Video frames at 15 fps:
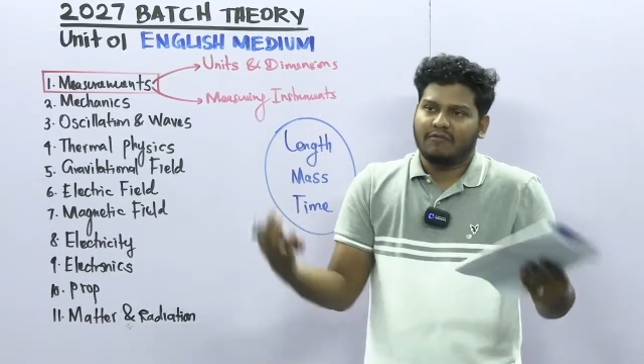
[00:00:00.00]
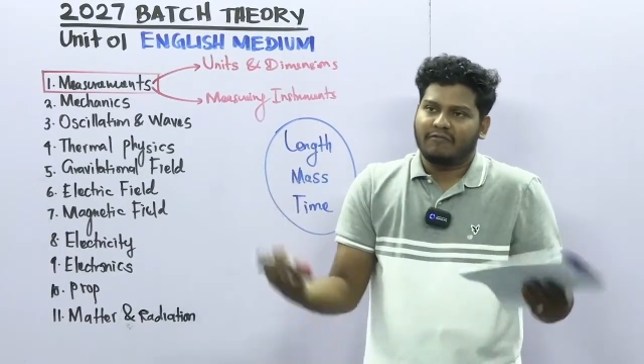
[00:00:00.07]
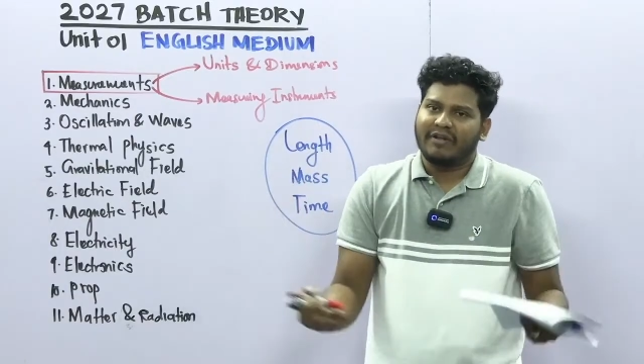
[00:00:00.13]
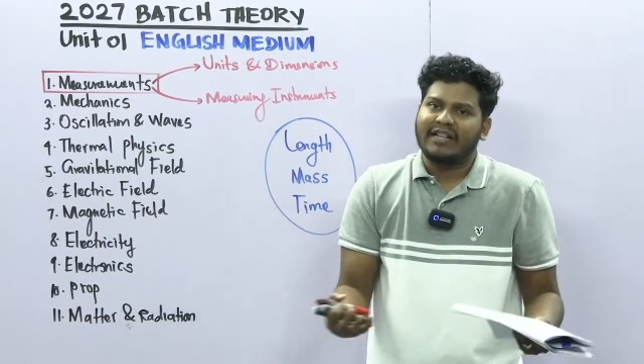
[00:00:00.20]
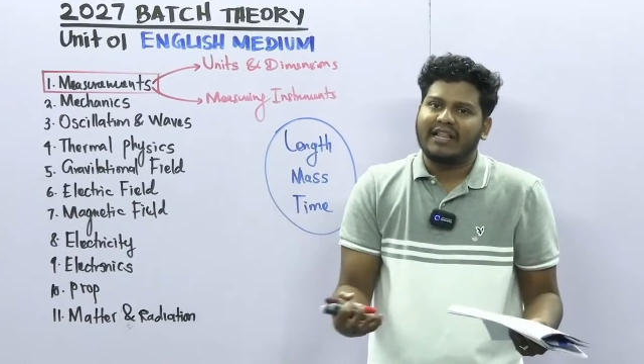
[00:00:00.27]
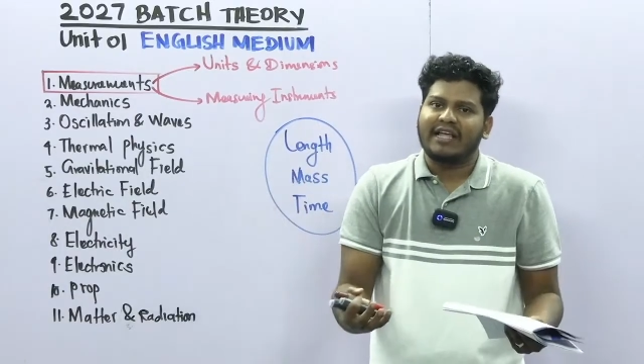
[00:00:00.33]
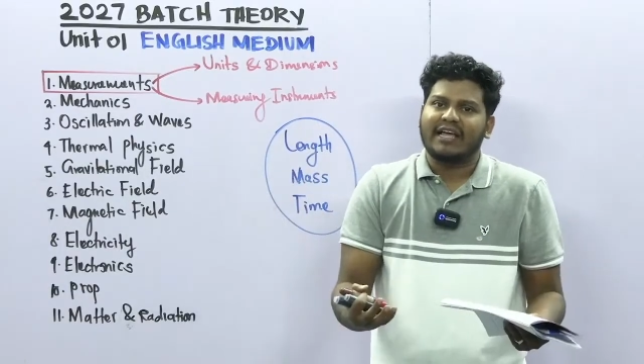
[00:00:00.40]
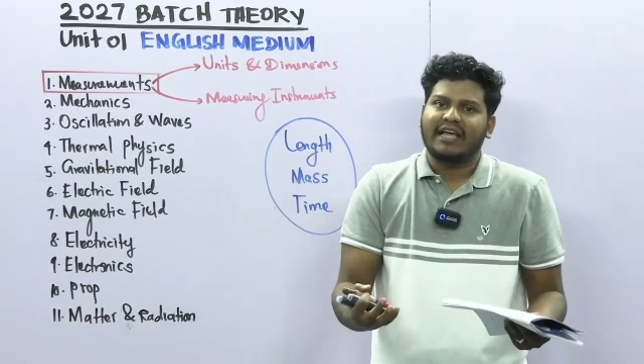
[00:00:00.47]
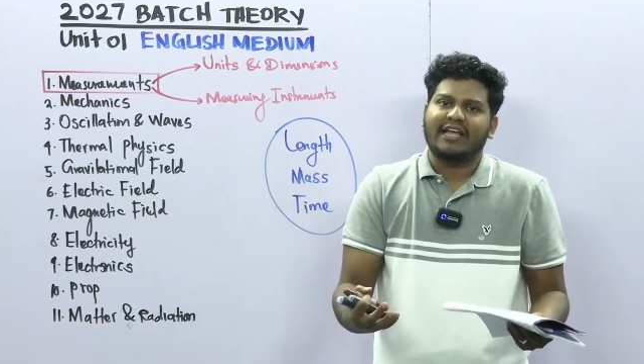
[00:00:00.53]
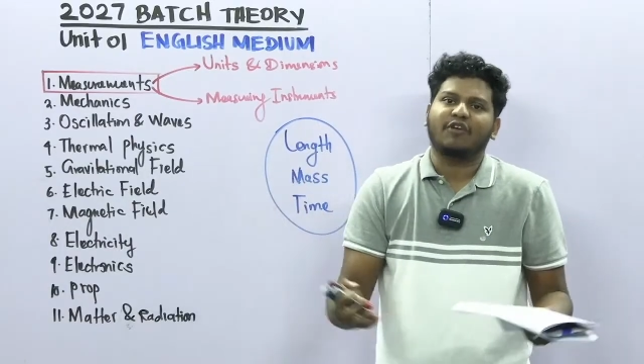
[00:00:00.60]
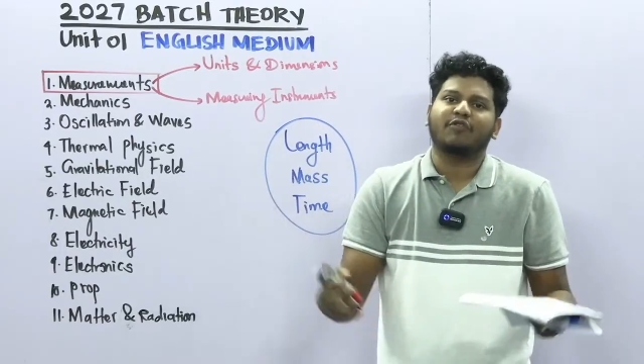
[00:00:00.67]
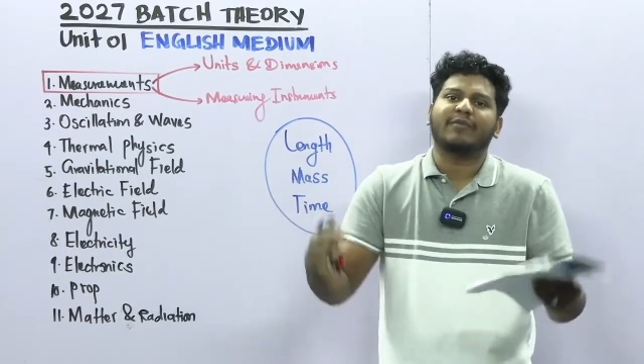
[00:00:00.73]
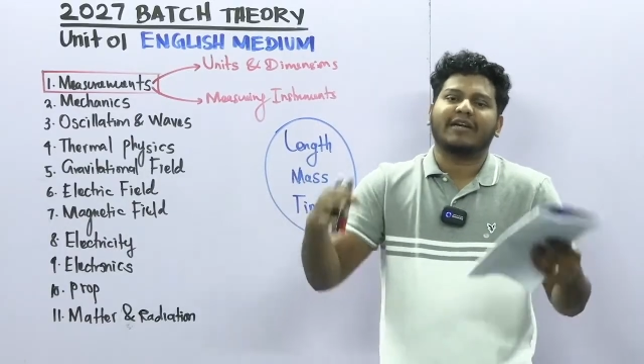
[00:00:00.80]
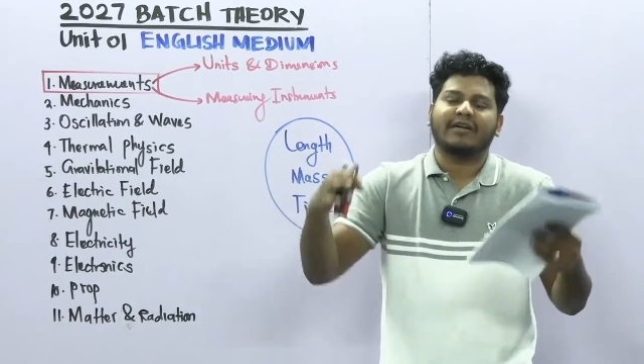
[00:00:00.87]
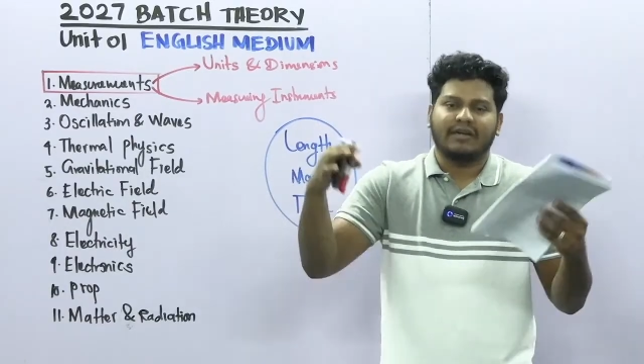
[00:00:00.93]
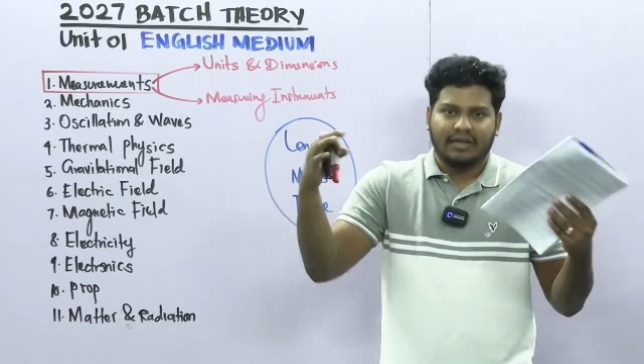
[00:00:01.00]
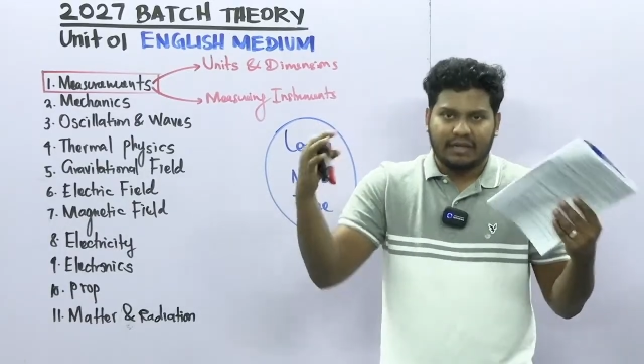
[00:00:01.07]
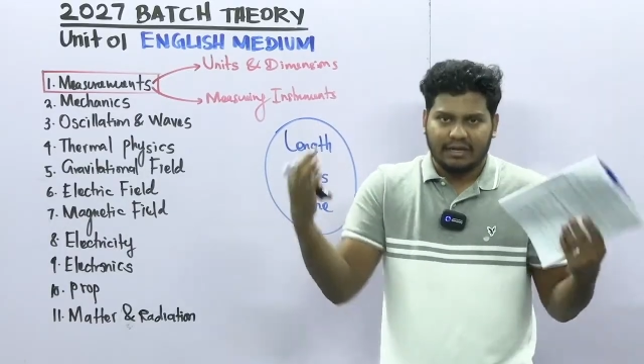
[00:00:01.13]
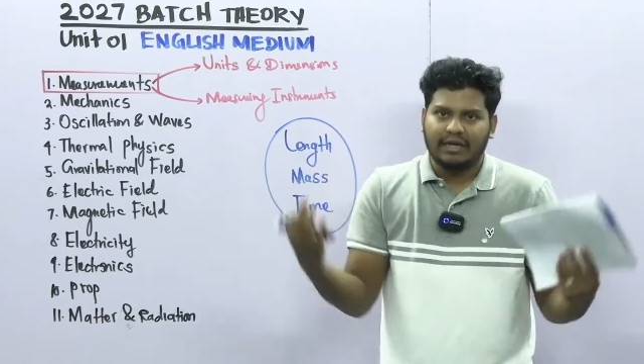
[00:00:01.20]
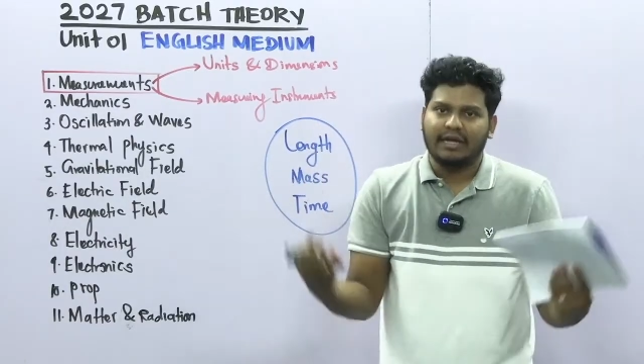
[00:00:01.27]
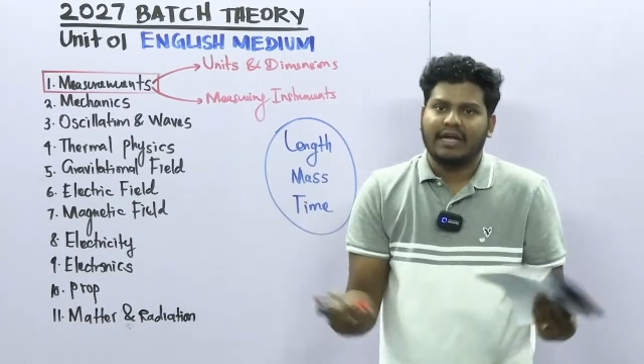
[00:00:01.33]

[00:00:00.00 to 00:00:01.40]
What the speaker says: when the human